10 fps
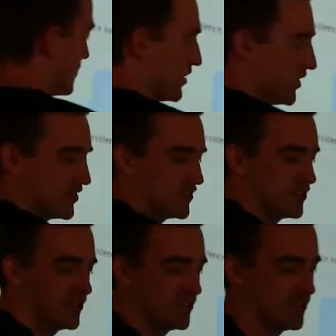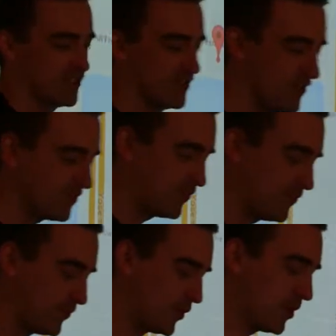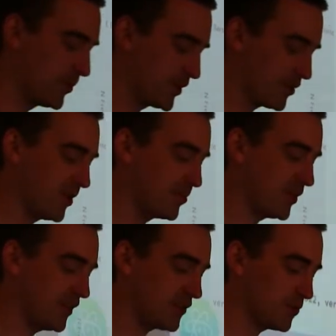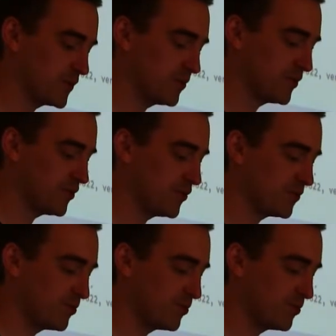Uh, for a bigger company, that's what you would do.